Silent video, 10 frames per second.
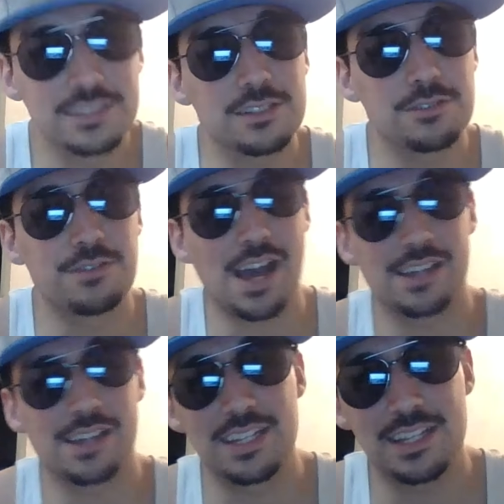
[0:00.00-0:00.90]
of the
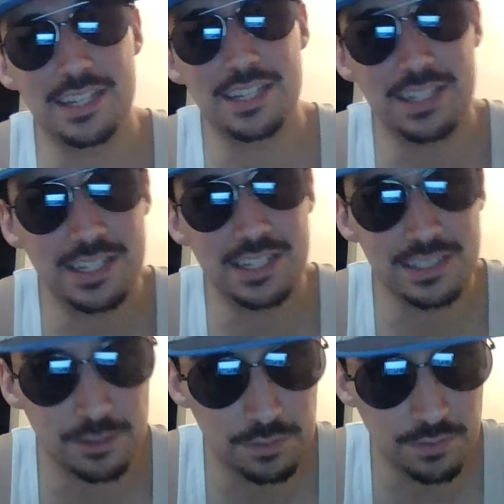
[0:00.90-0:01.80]
fact that he is
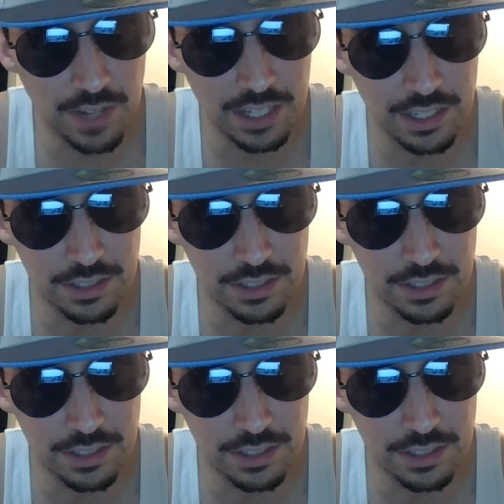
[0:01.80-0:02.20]
a fucking